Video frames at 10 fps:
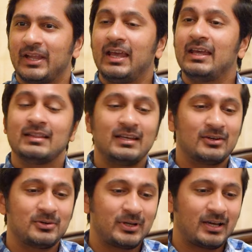Hindi,
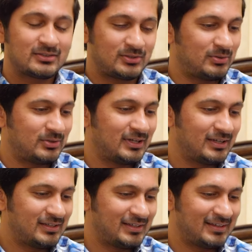oh yeah, sure.
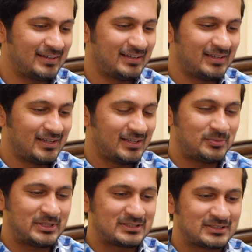
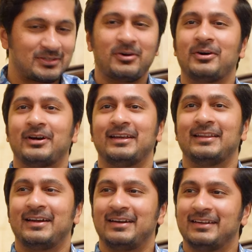Which song?
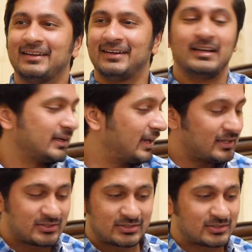Can
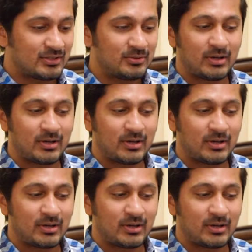I just look